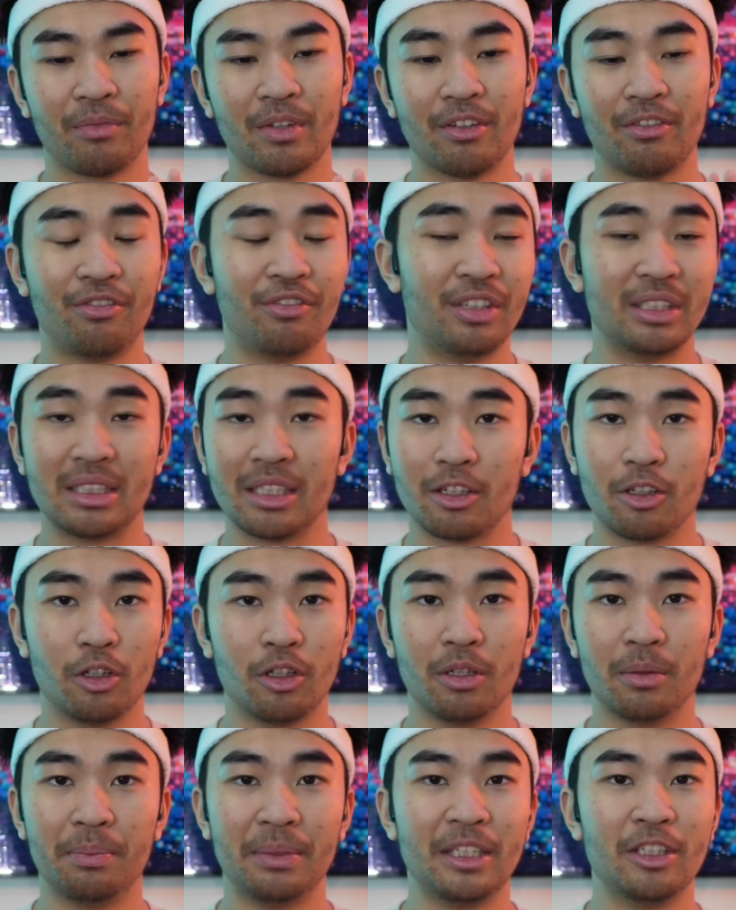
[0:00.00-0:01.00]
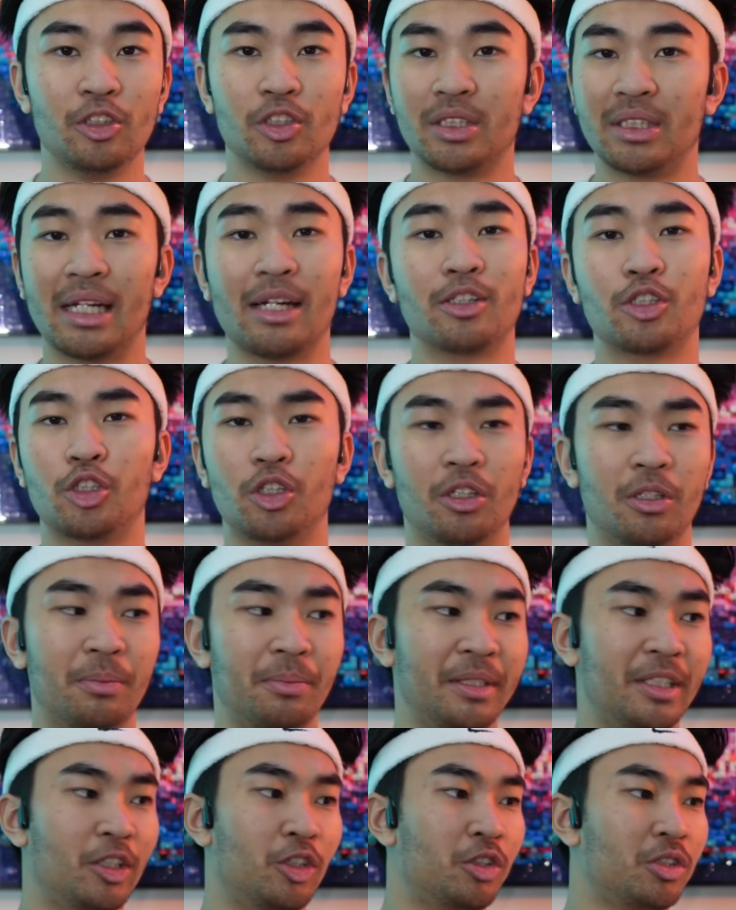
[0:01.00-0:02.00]
physical abuse, sexual
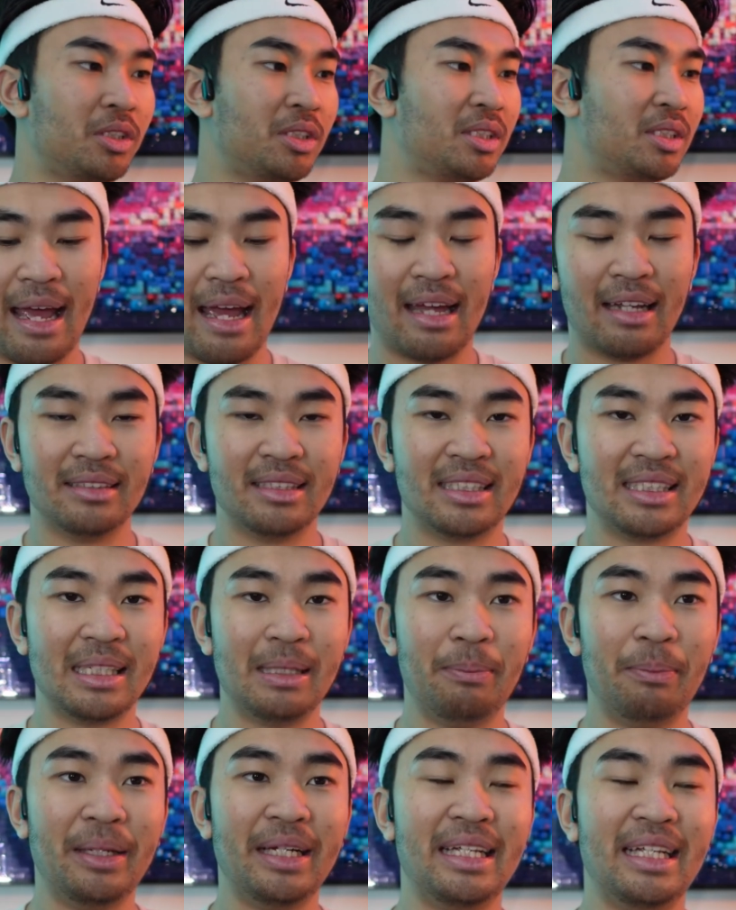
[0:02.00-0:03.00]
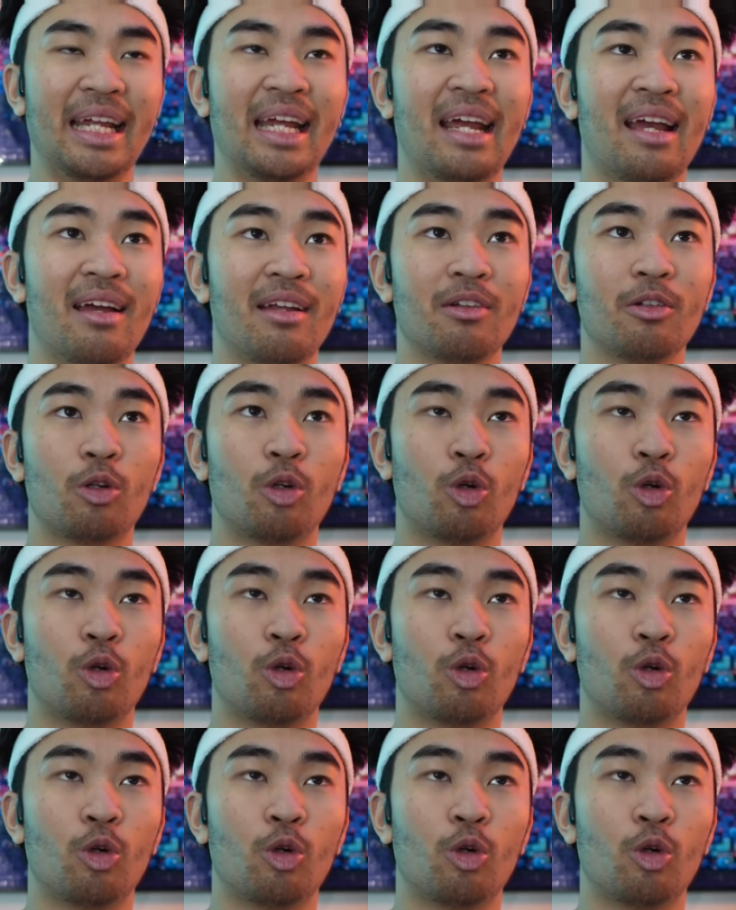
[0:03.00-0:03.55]
abuse, and she began